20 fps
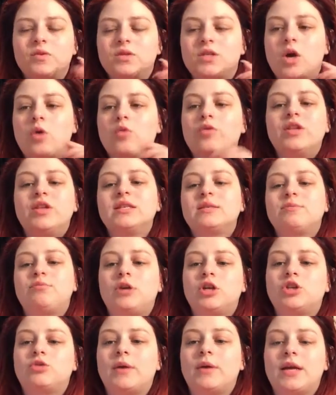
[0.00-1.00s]
So this
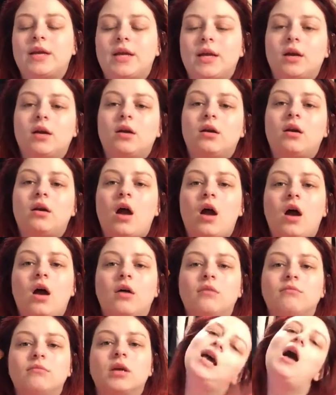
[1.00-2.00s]
brush right here,
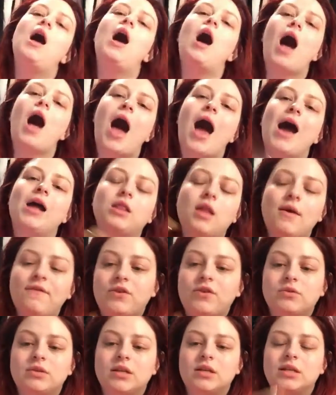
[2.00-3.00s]
I love
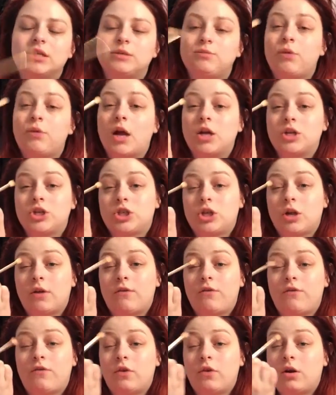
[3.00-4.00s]
using this brush
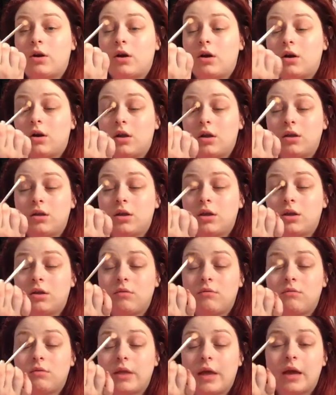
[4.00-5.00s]
for
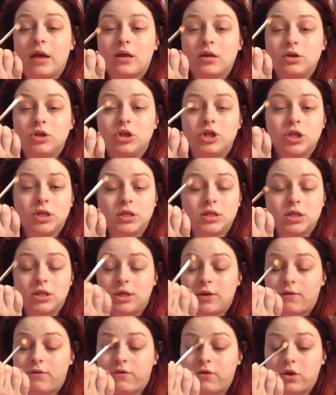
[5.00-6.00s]
like just
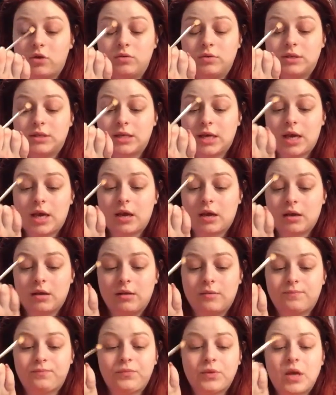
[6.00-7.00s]

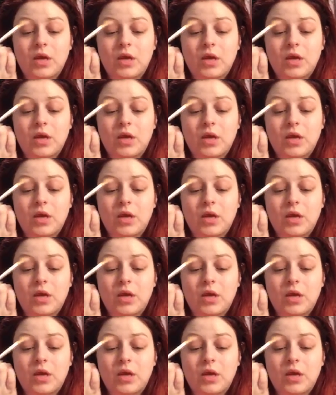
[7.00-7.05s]
diffusing